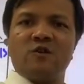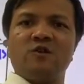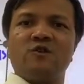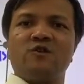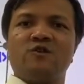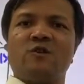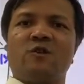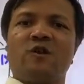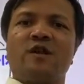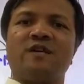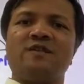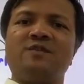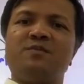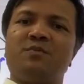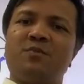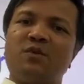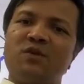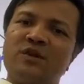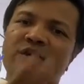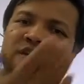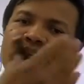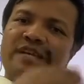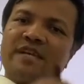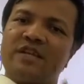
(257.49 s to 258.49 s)
So let's
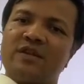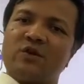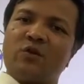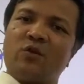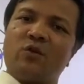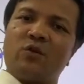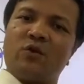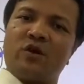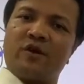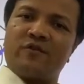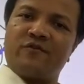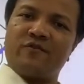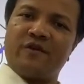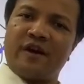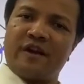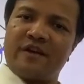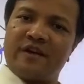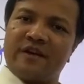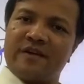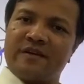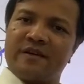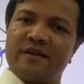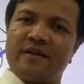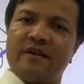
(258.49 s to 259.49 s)
put it in
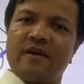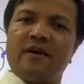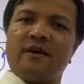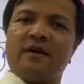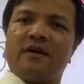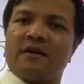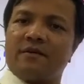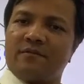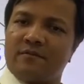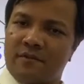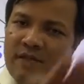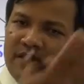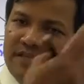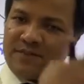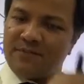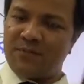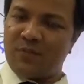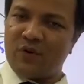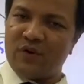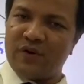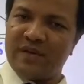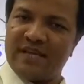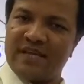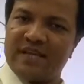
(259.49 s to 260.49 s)
quadratic, let's
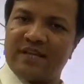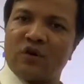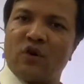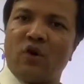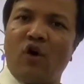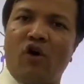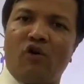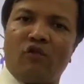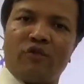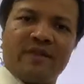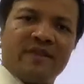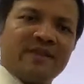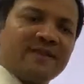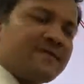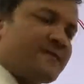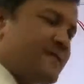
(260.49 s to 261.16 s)
put it in coordinate